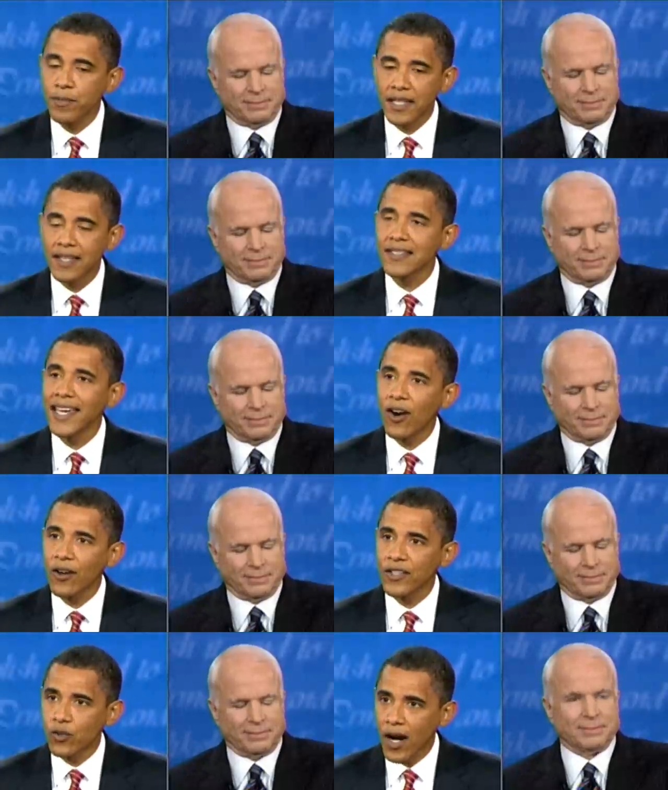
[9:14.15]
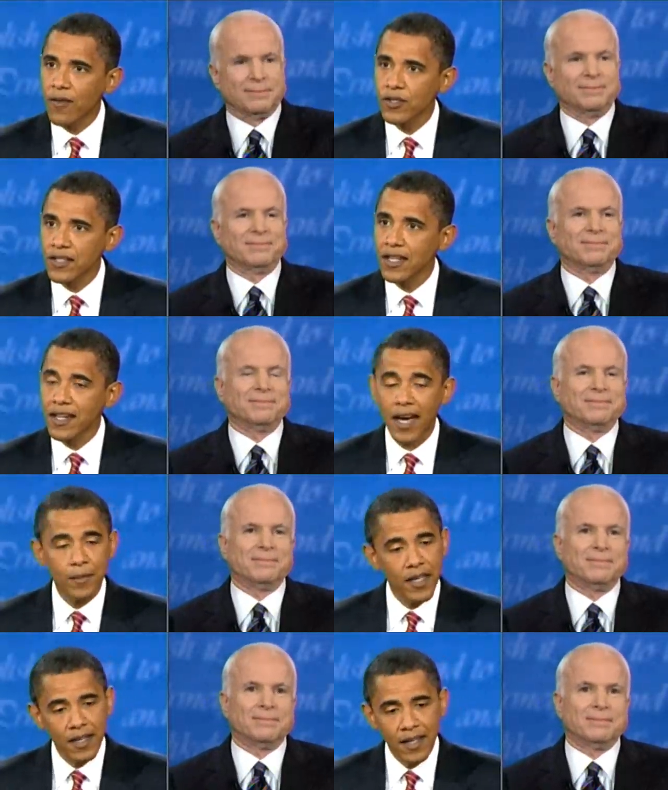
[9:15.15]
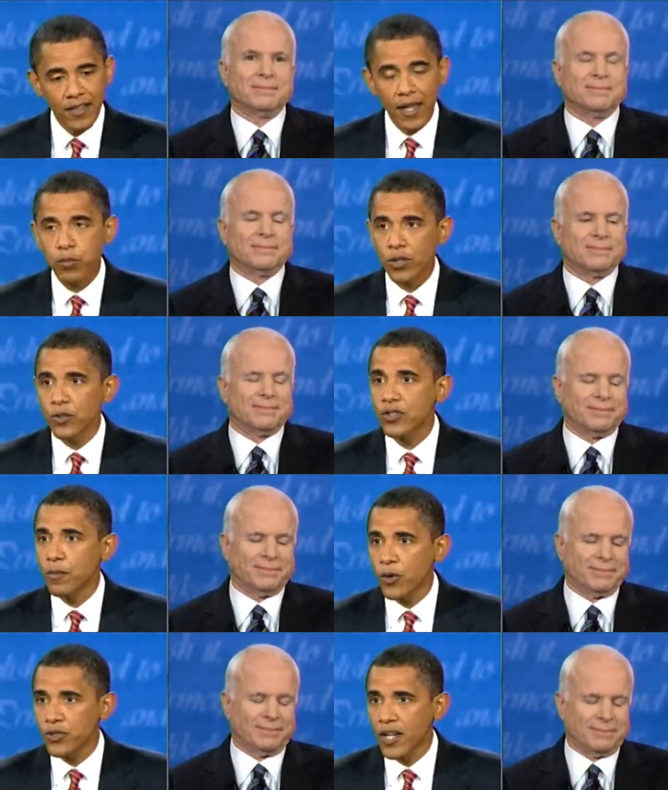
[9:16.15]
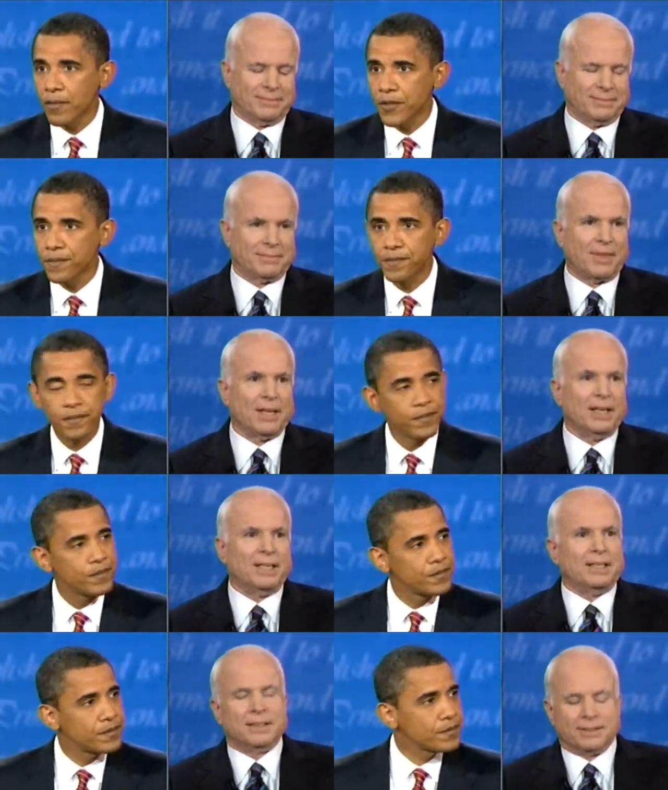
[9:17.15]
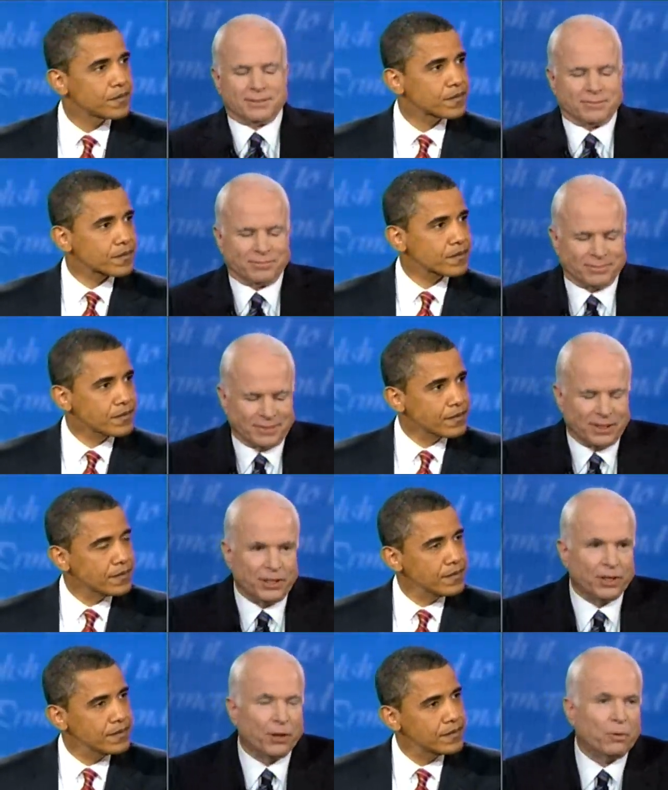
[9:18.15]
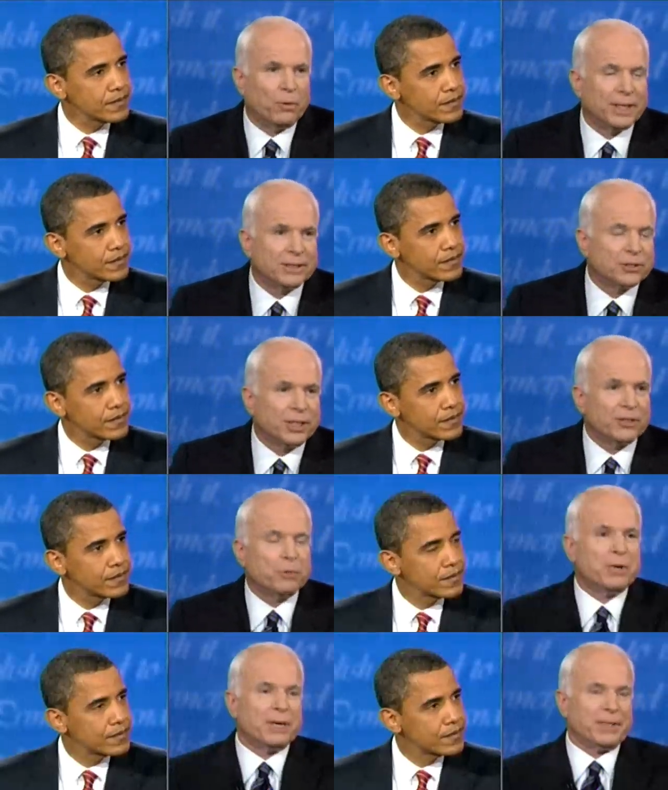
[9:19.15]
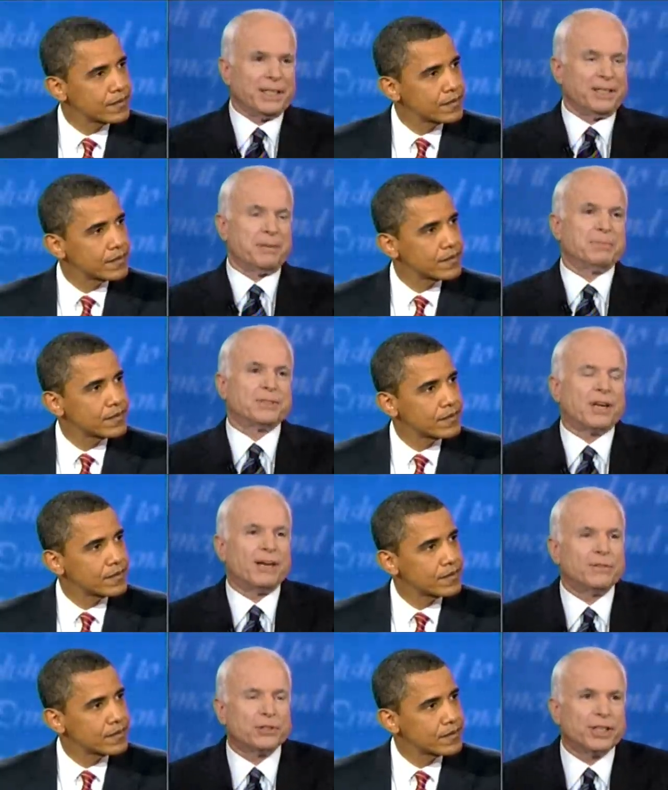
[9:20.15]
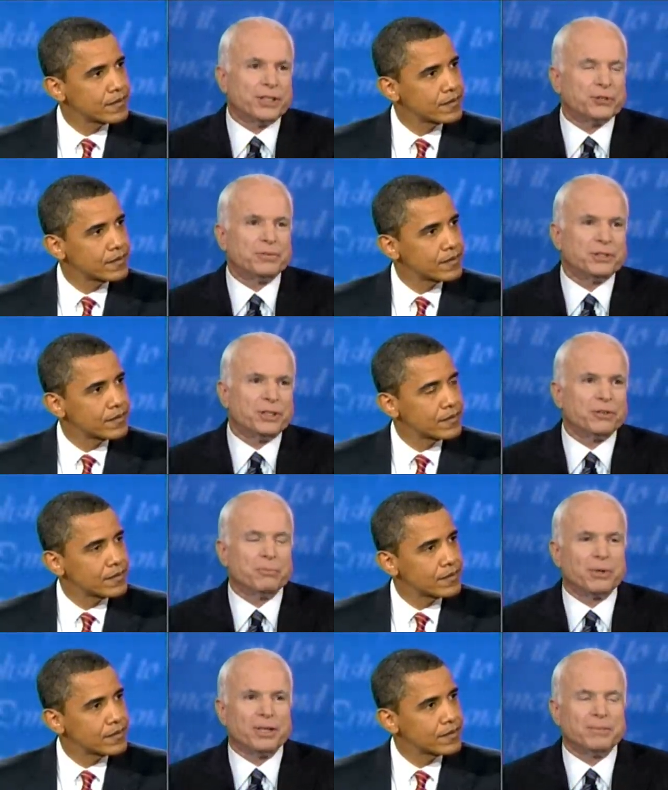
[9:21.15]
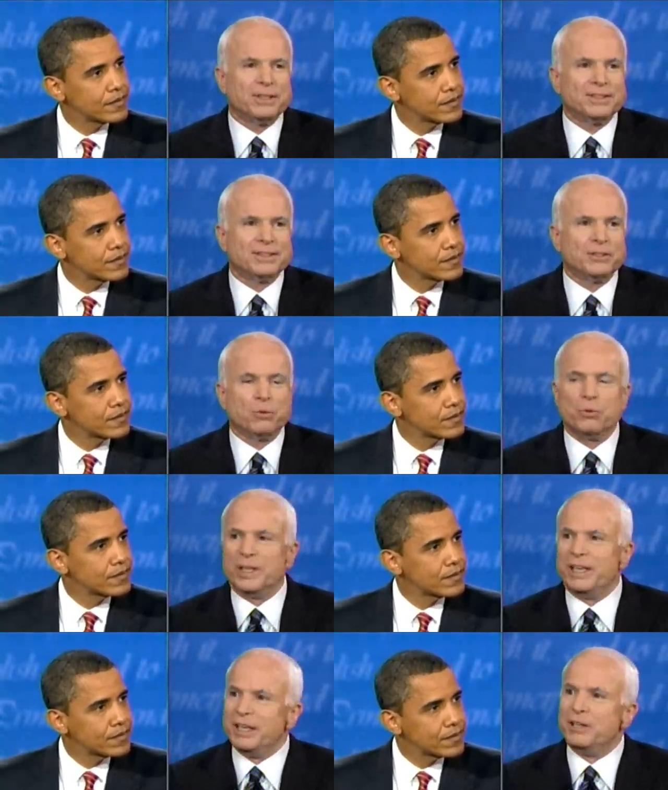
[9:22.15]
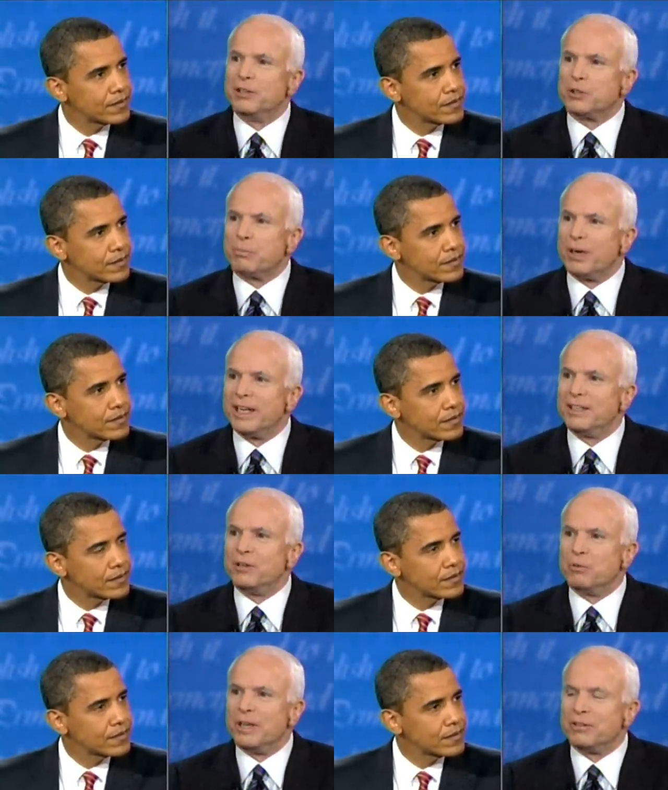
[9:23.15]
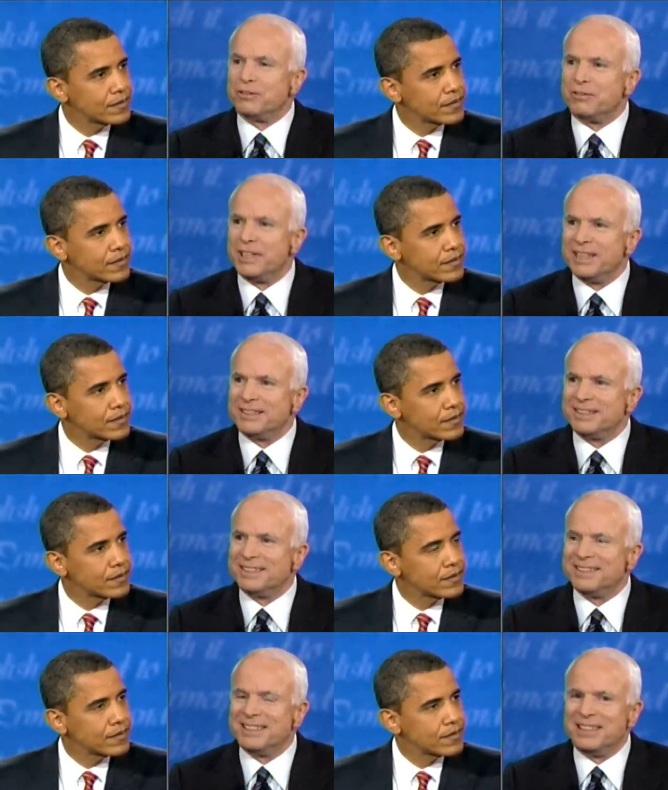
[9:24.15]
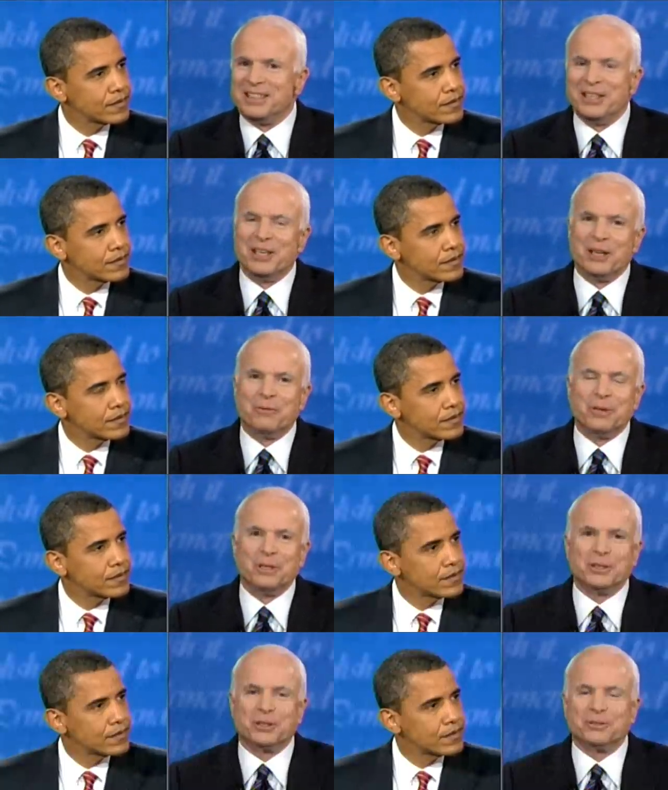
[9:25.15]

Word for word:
Speaker 1: because they are the drivers of the economy. They produce the most jobs. You know what Senator Obama
Speaker 2: ended up his conversation with Joe the plumber? We need to spread the wealth around. In other words,